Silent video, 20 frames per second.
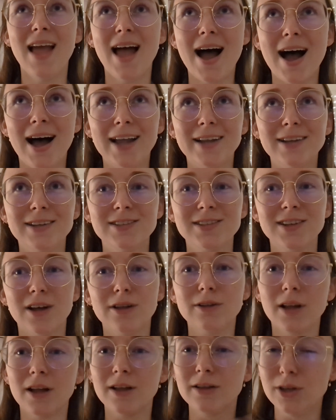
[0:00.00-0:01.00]
and
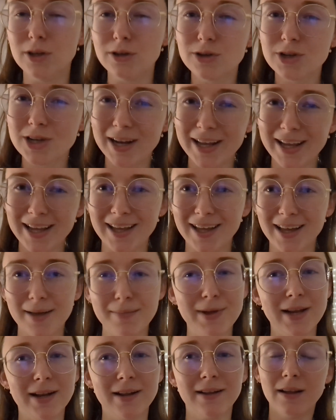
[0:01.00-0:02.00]
I'll usually, I
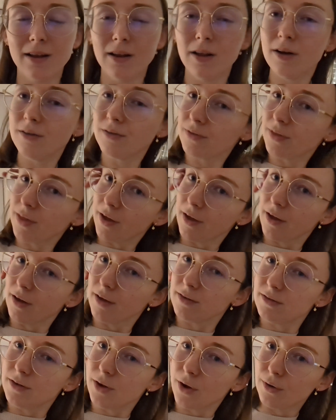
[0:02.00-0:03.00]
mean, a lot of
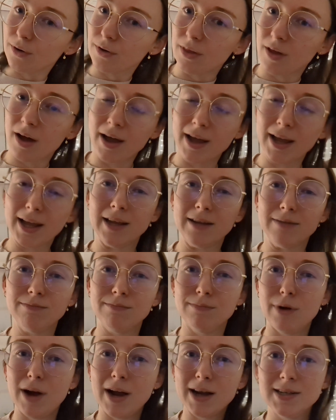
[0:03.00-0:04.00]
the yoga that I
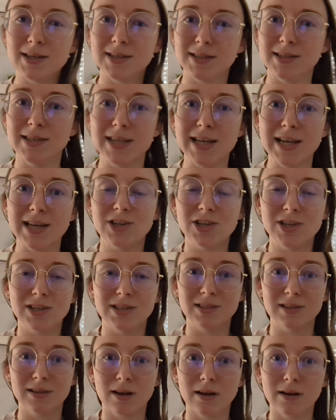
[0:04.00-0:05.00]
practice and teach is